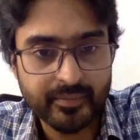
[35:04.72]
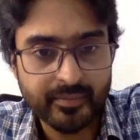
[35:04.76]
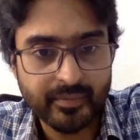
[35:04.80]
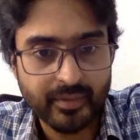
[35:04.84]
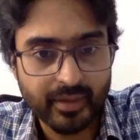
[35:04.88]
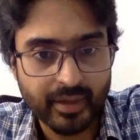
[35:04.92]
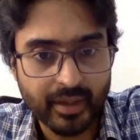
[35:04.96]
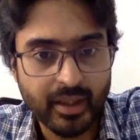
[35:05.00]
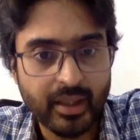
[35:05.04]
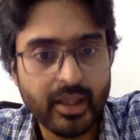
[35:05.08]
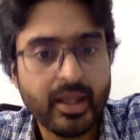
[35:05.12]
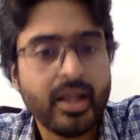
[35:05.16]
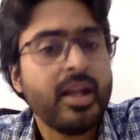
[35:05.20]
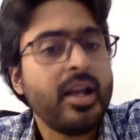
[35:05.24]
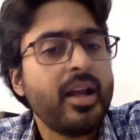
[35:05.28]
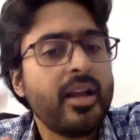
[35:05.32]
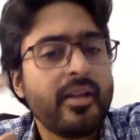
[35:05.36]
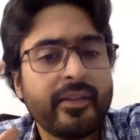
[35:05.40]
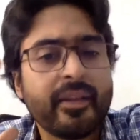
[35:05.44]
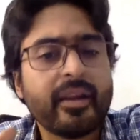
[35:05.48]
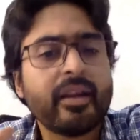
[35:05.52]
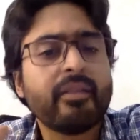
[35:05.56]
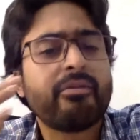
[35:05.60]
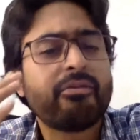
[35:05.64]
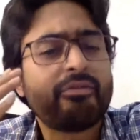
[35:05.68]
Okay,
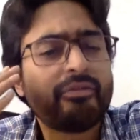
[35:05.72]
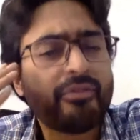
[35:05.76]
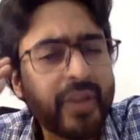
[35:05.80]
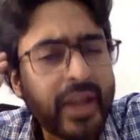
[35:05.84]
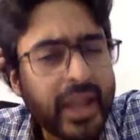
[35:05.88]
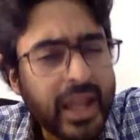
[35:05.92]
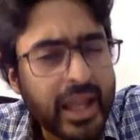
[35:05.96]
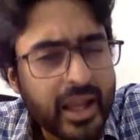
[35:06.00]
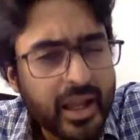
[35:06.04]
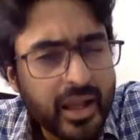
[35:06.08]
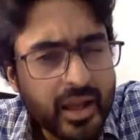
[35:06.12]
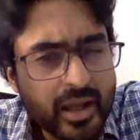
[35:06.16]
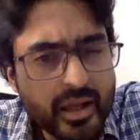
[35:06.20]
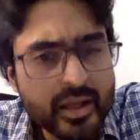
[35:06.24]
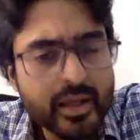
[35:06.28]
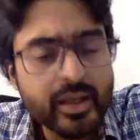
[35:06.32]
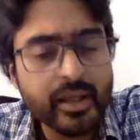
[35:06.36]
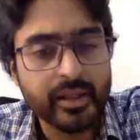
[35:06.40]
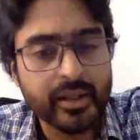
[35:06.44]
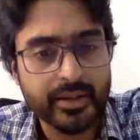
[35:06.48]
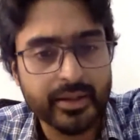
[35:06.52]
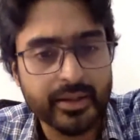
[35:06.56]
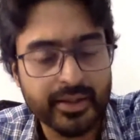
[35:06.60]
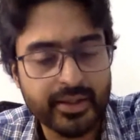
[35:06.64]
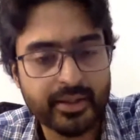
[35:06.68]
there are
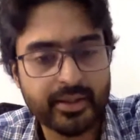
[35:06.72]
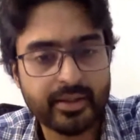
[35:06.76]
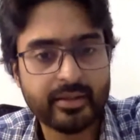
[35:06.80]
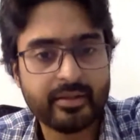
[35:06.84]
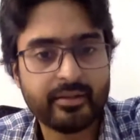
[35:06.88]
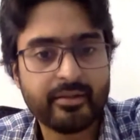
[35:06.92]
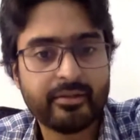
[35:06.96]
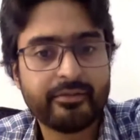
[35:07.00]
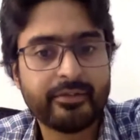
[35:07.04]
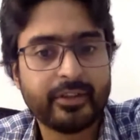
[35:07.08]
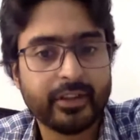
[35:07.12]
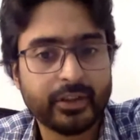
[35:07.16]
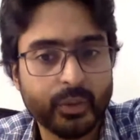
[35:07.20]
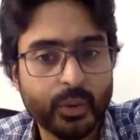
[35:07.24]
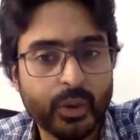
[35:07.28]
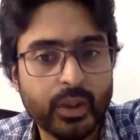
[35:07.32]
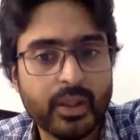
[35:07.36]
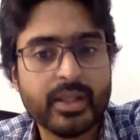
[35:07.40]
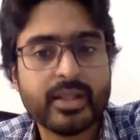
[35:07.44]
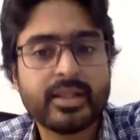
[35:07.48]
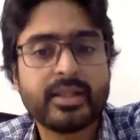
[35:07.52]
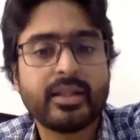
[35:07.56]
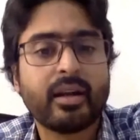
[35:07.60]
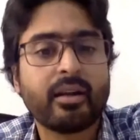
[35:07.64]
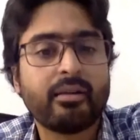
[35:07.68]
various
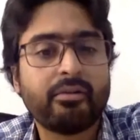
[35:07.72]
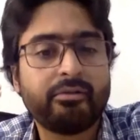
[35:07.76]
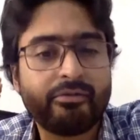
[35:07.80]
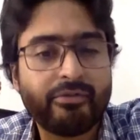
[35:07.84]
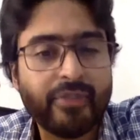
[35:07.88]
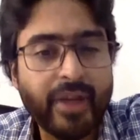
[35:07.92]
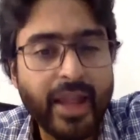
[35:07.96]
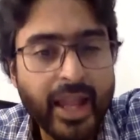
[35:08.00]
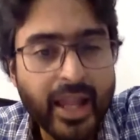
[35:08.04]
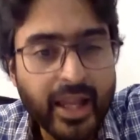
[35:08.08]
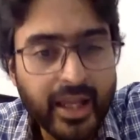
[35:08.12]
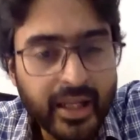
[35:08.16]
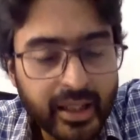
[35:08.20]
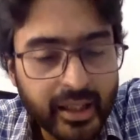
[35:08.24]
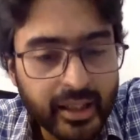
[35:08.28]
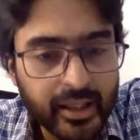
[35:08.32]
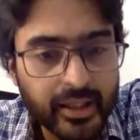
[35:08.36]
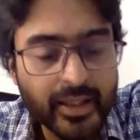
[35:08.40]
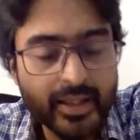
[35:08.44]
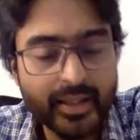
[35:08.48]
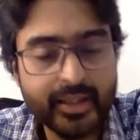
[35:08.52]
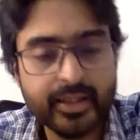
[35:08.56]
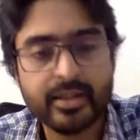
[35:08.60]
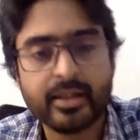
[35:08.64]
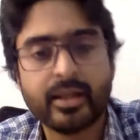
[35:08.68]
fatwas, there are
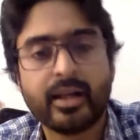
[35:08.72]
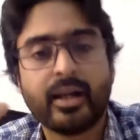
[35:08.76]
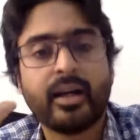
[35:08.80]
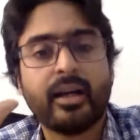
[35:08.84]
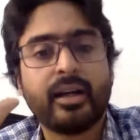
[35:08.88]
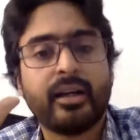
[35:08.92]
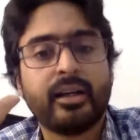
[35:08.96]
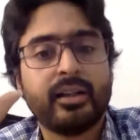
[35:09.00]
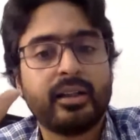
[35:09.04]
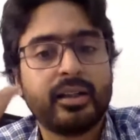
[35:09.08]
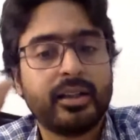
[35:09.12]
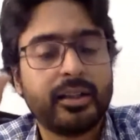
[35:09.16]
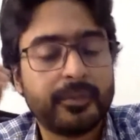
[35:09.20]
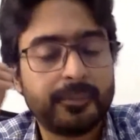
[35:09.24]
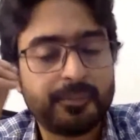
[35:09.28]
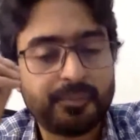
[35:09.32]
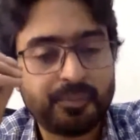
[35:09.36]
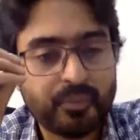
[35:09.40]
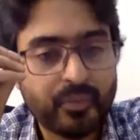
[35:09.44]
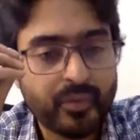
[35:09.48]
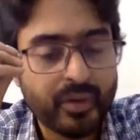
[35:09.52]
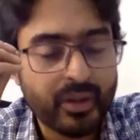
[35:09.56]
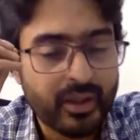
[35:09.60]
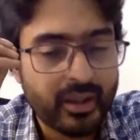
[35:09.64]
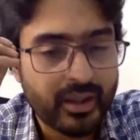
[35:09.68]
various
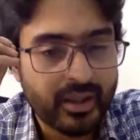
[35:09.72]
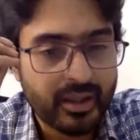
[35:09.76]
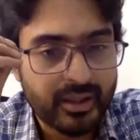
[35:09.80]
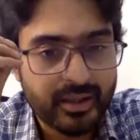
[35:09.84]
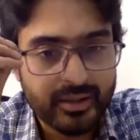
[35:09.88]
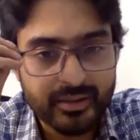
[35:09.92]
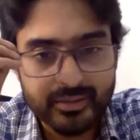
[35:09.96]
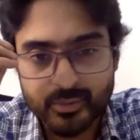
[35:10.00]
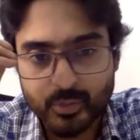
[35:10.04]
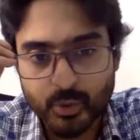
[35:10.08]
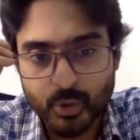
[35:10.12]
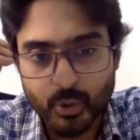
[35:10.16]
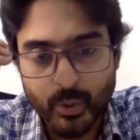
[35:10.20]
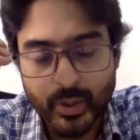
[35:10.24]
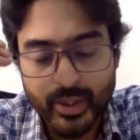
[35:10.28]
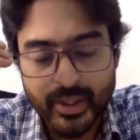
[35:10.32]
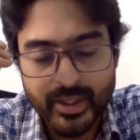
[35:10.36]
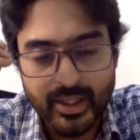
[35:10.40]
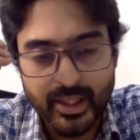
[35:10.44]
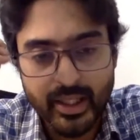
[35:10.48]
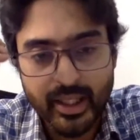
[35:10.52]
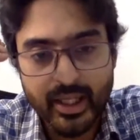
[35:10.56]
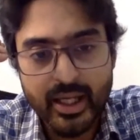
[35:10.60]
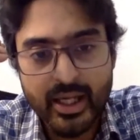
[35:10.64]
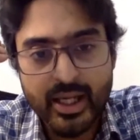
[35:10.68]
what do I
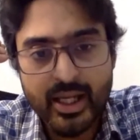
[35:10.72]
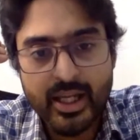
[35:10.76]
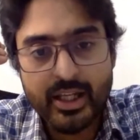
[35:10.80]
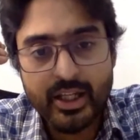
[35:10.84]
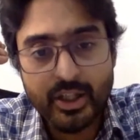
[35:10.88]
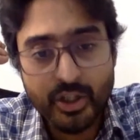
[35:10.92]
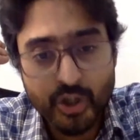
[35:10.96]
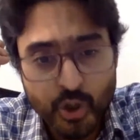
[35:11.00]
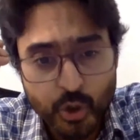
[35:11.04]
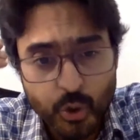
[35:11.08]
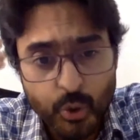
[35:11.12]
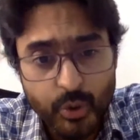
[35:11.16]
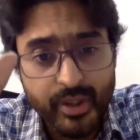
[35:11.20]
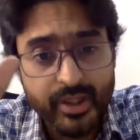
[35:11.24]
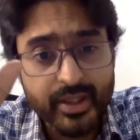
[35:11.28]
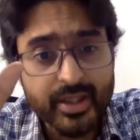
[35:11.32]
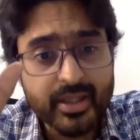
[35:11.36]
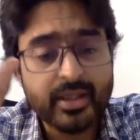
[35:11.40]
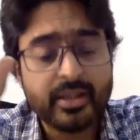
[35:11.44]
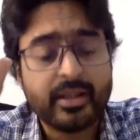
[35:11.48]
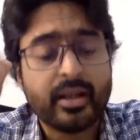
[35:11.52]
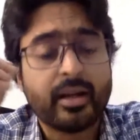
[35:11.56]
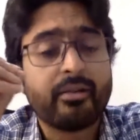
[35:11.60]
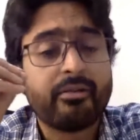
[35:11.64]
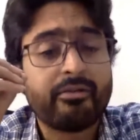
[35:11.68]
say, jurists,
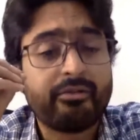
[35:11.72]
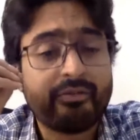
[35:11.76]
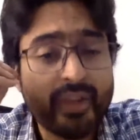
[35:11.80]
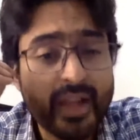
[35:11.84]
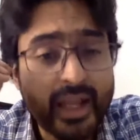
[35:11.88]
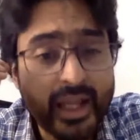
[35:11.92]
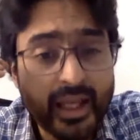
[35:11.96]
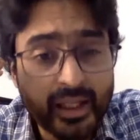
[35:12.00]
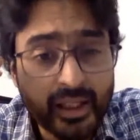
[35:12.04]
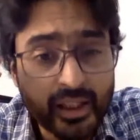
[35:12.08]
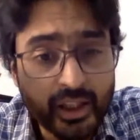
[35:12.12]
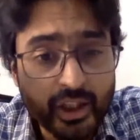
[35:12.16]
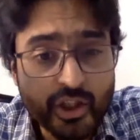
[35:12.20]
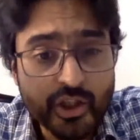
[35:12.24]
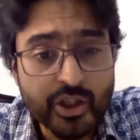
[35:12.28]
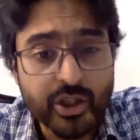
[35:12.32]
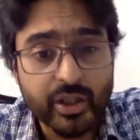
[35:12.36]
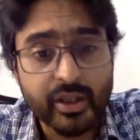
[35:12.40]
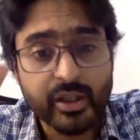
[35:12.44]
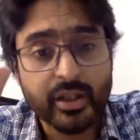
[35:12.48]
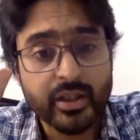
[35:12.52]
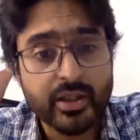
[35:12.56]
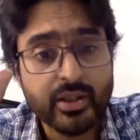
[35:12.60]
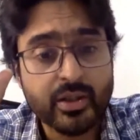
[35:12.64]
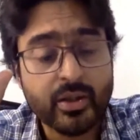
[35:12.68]
there are various
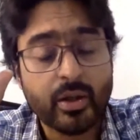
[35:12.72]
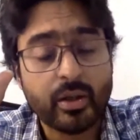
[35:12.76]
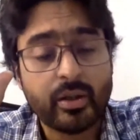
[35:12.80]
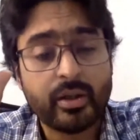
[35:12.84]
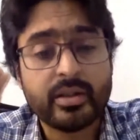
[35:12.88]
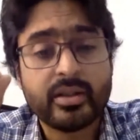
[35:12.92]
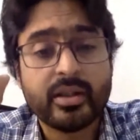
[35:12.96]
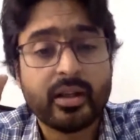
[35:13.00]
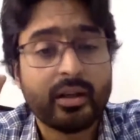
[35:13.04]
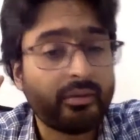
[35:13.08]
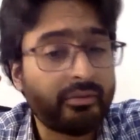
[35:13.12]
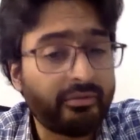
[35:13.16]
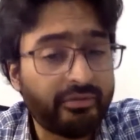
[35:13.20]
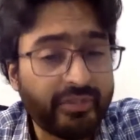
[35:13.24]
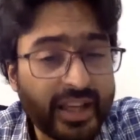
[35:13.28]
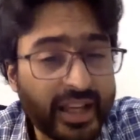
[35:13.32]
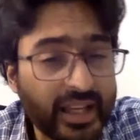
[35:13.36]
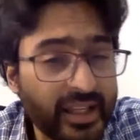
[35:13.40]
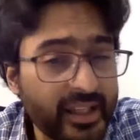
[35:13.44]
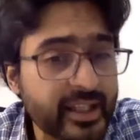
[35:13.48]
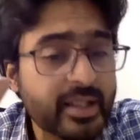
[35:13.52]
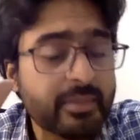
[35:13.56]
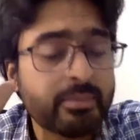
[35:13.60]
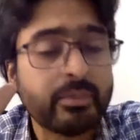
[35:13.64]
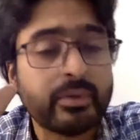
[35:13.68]
Sharia scholars, there are
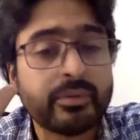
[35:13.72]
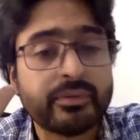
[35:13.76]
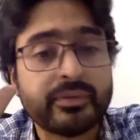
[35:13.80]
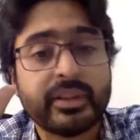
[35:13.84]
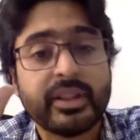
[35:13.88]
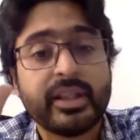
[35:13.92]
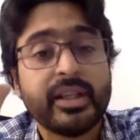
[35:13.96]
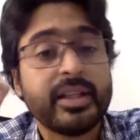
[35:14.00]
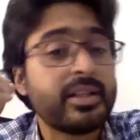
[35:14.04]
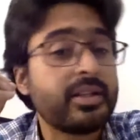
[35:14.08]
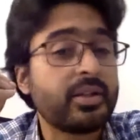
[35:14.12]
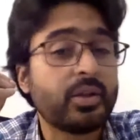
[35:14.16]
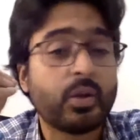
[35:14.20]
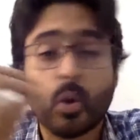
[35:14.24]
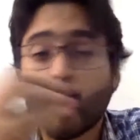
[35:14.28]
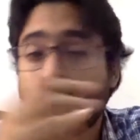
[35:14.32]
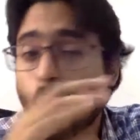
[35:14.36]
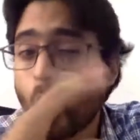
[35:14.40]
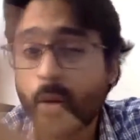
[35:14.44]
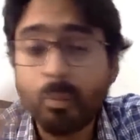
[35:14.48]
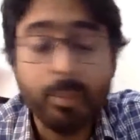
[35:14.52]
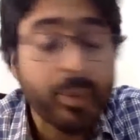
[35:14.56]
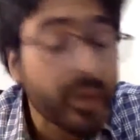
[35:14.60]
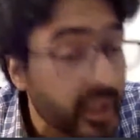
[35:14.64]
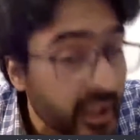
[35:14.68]
various muftis
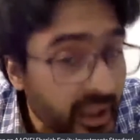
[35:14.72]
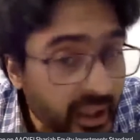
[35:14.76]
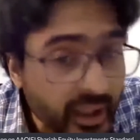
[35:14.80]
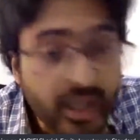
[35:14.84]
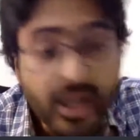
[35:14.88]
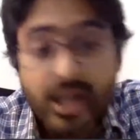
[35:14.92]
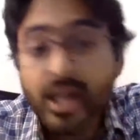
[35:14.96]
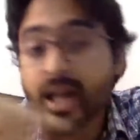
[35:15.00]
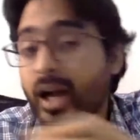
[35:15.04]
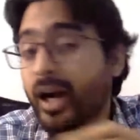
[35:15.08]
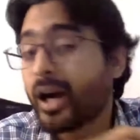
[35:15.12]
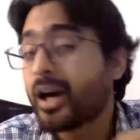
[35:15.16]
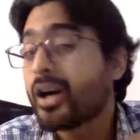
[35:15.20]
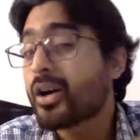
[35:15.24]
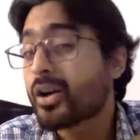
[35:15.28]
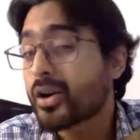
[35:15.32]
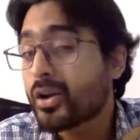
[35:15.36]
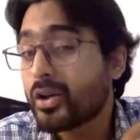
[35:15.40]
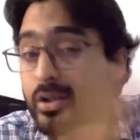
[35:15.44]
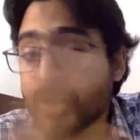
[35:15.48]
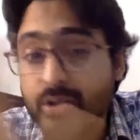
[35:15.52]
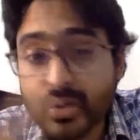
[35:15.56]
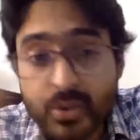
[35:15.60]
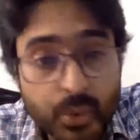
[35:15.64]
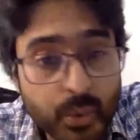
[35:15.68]
globally
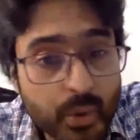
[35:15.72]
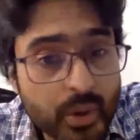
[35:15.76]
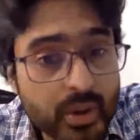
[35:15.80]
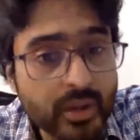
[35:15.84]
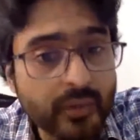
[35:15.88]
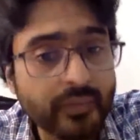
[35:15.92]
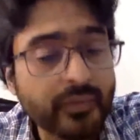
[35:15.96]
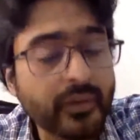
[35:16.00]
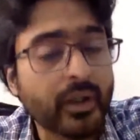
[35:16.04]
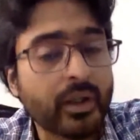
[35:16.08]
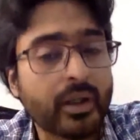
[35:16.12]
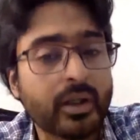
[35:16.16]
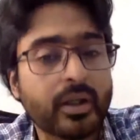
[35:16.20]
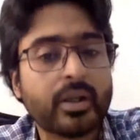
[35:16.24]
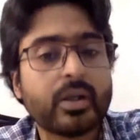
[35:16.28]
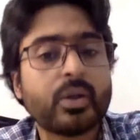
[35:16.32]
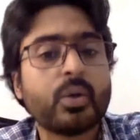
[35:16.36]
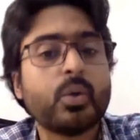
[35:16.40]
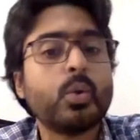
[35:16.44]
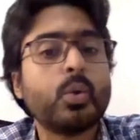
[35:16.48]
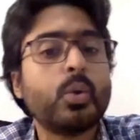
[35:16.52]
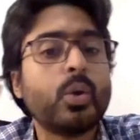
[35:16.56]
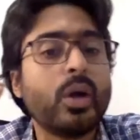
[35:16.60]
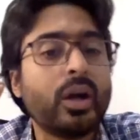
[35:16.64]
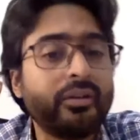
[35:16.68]
across schools of thought
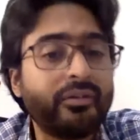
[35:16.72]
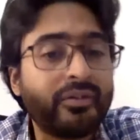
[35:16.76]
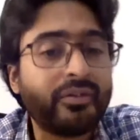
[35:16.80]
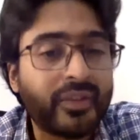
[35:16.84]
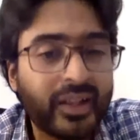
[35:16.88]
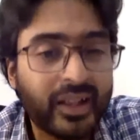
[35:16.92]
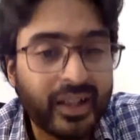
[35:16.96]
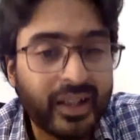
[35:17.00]
who have